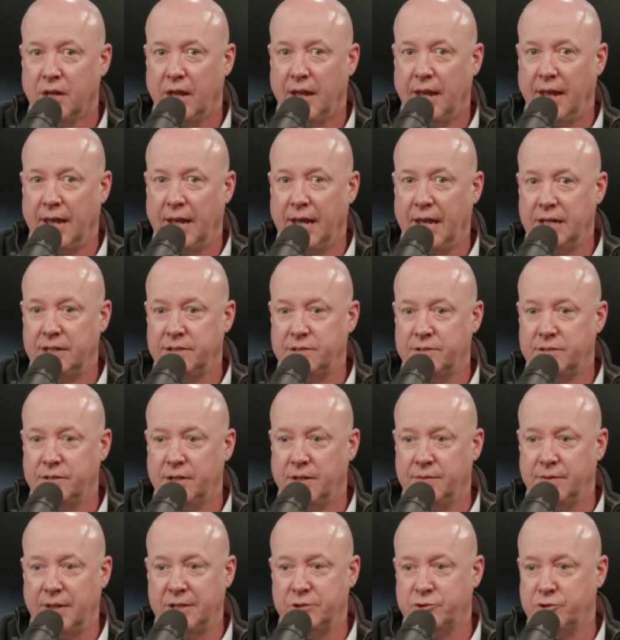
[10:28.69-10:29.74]
And
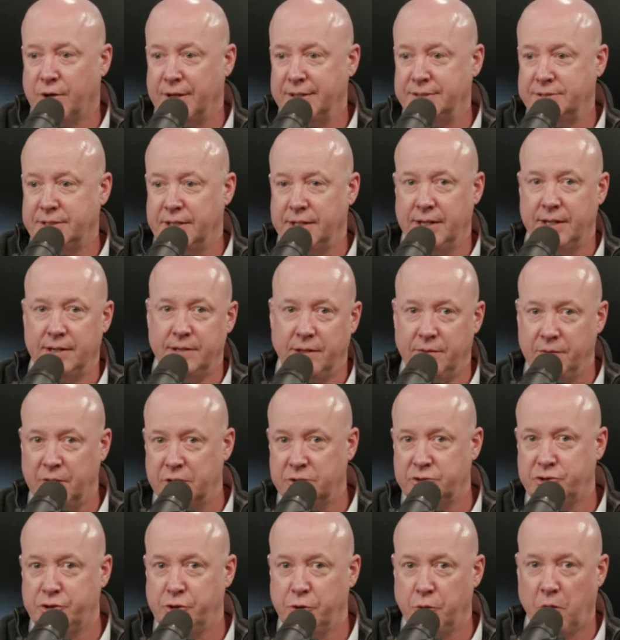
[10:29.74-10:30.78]
in that transition and
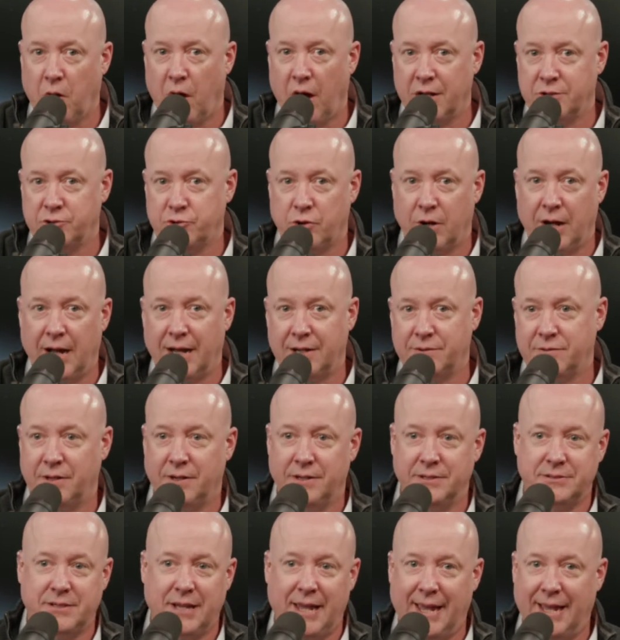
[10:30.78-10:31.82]
that shoe contract that
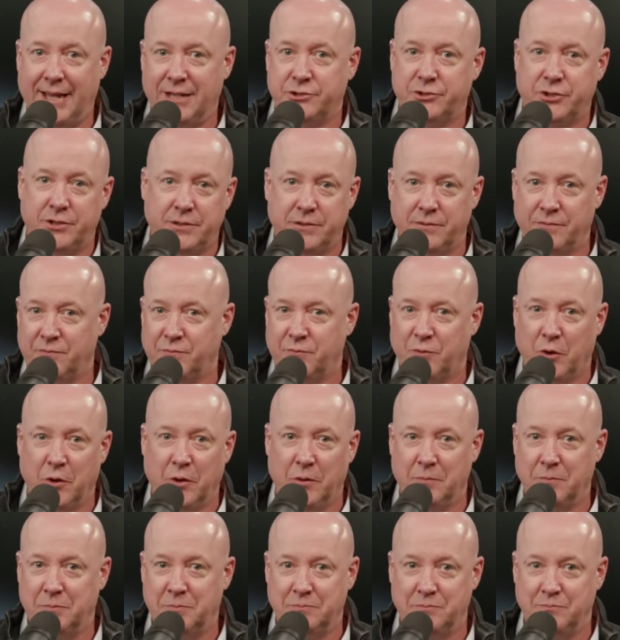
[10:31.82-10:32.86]
his agent
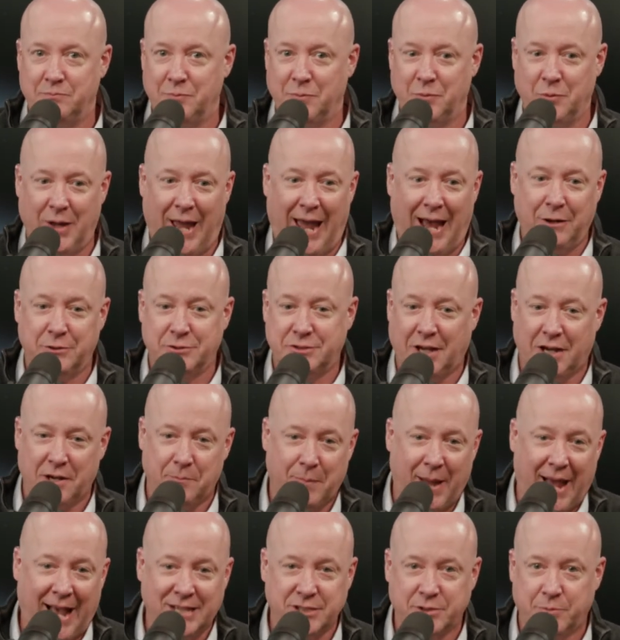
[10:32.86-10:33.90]
from outside of
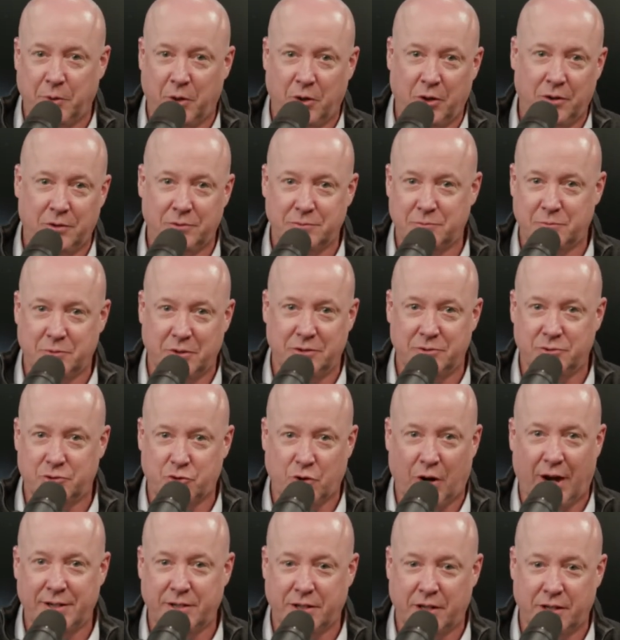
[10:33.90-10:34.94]
basketball uh,
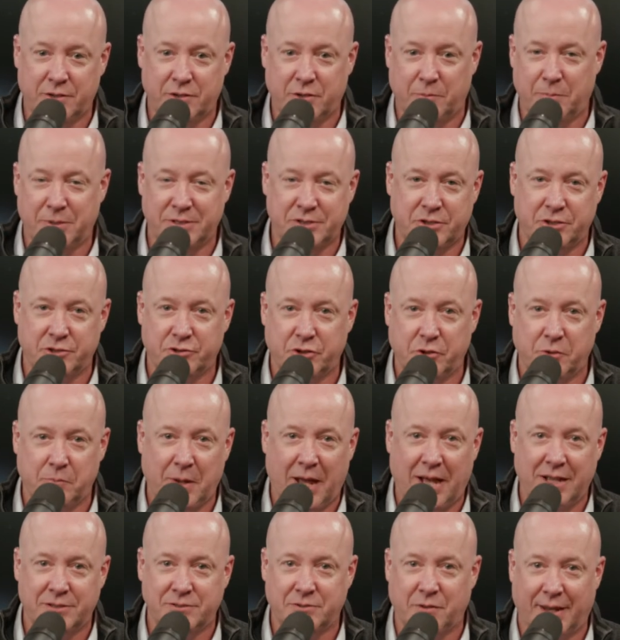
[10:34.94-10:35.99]
tried to, to position him
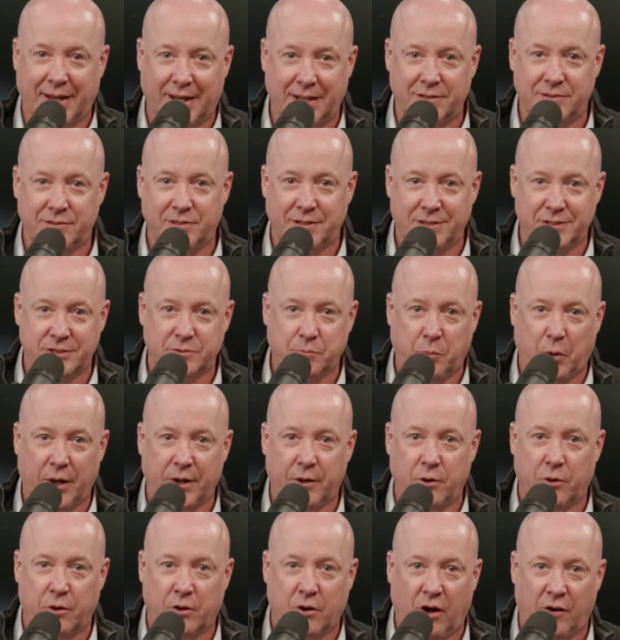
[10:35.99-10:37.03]
as like a tennis
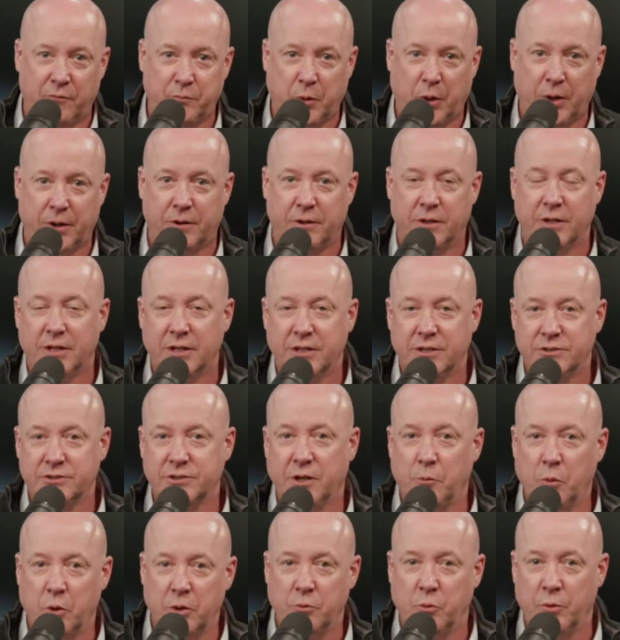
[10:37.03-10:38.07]
player or a golf player,
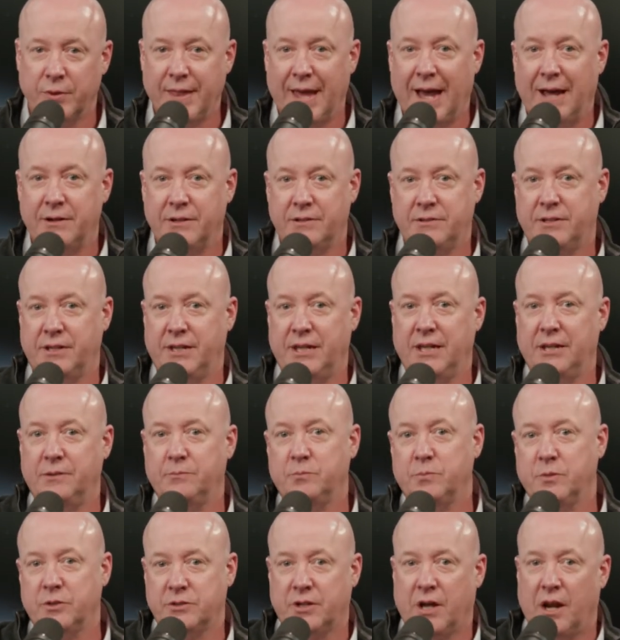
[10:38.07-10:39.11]
someone without a
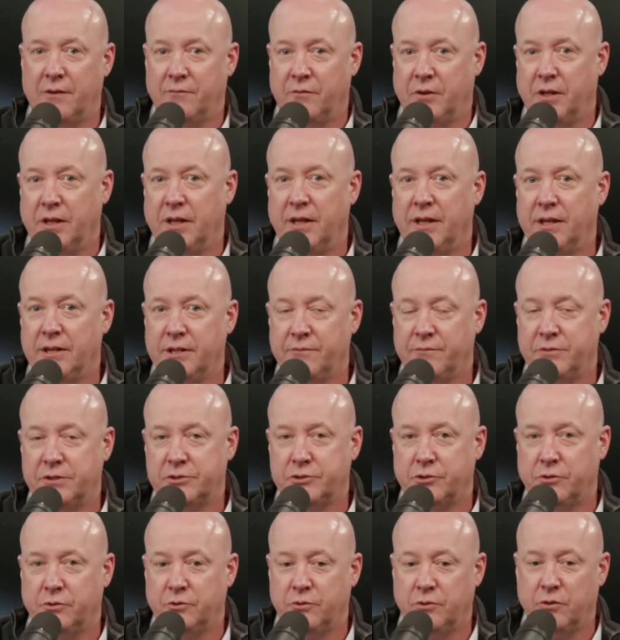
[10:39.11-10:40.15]
team, kind of an
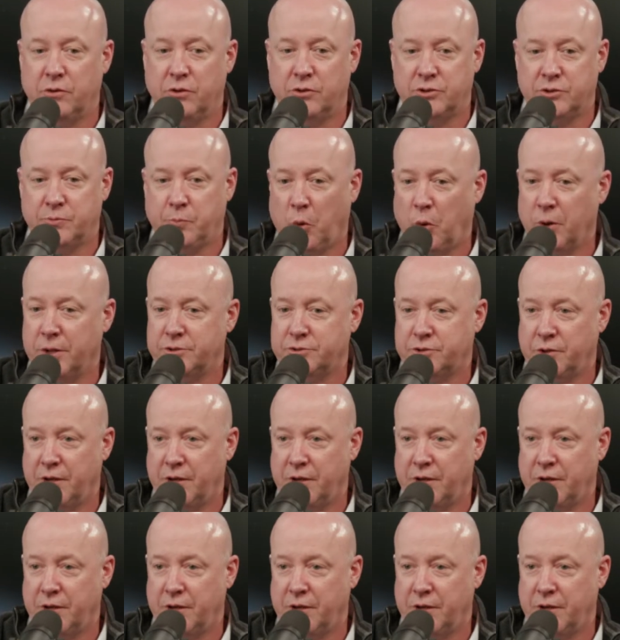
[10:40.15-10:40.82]
individual sport.